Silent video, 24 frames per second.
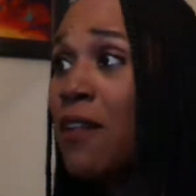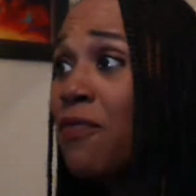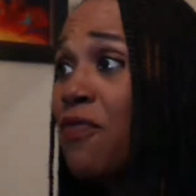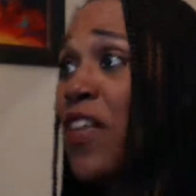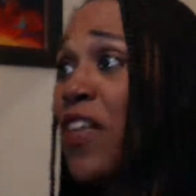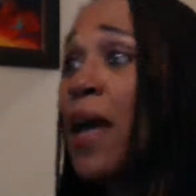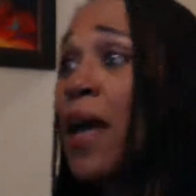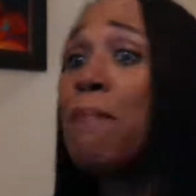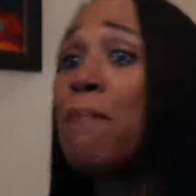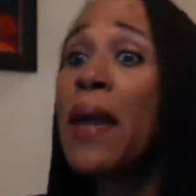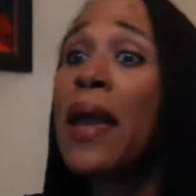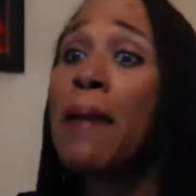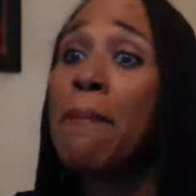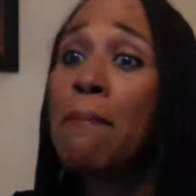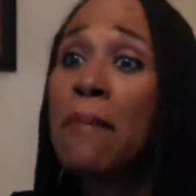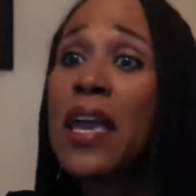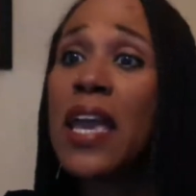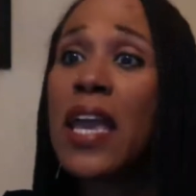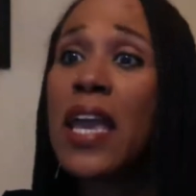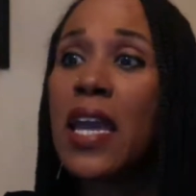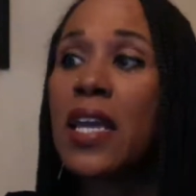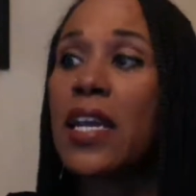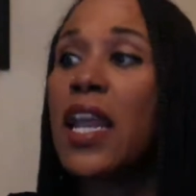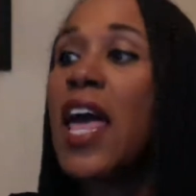That may
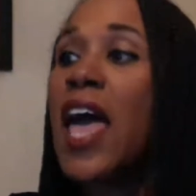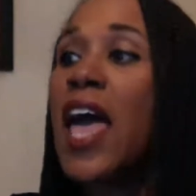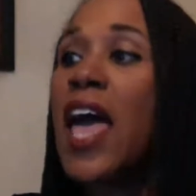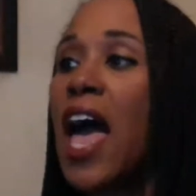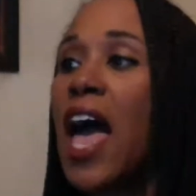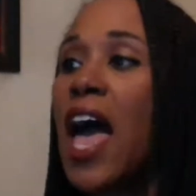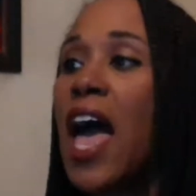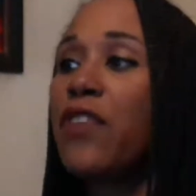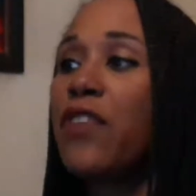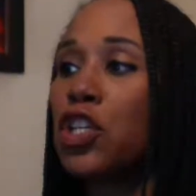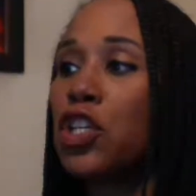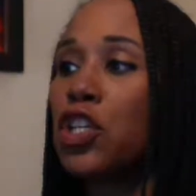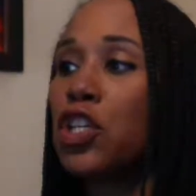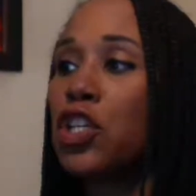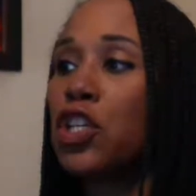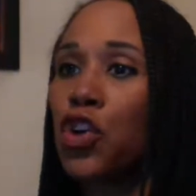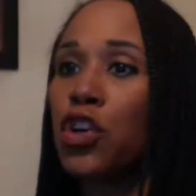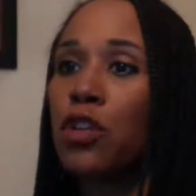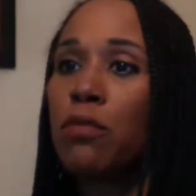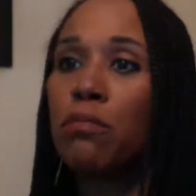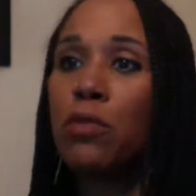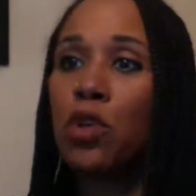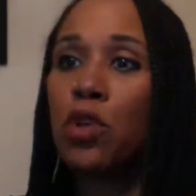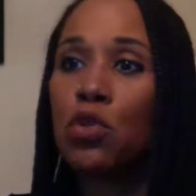mean having
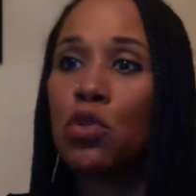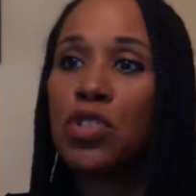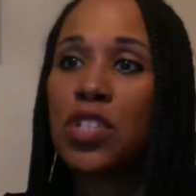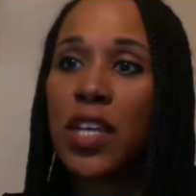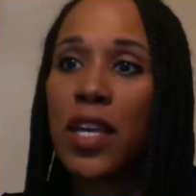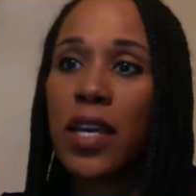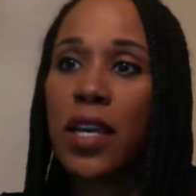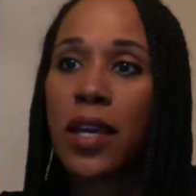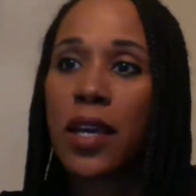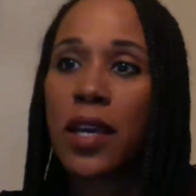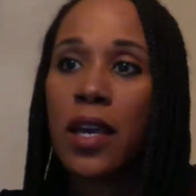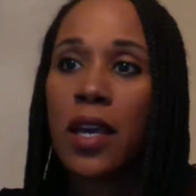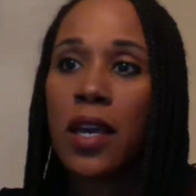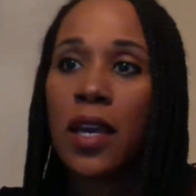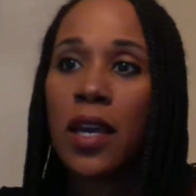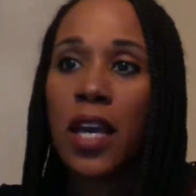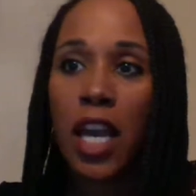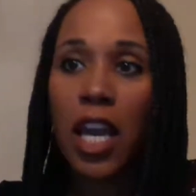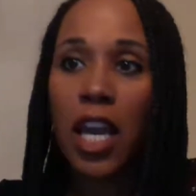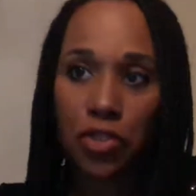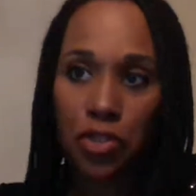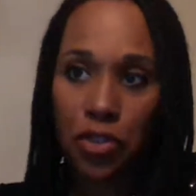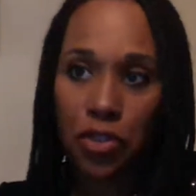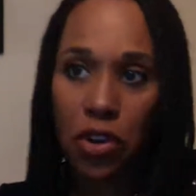certain music
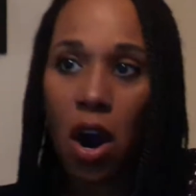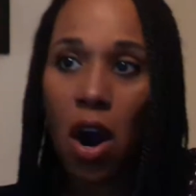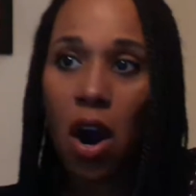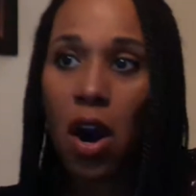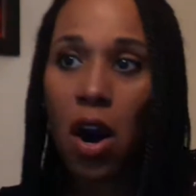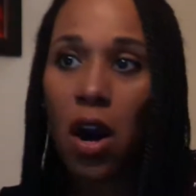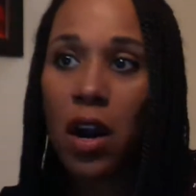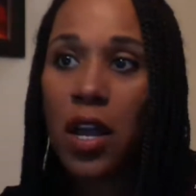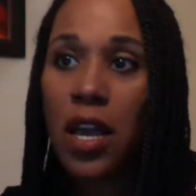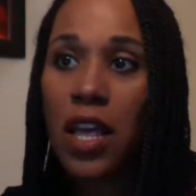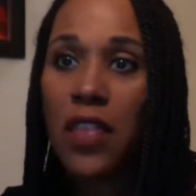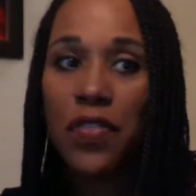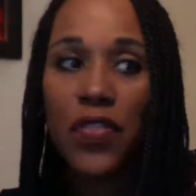in your car.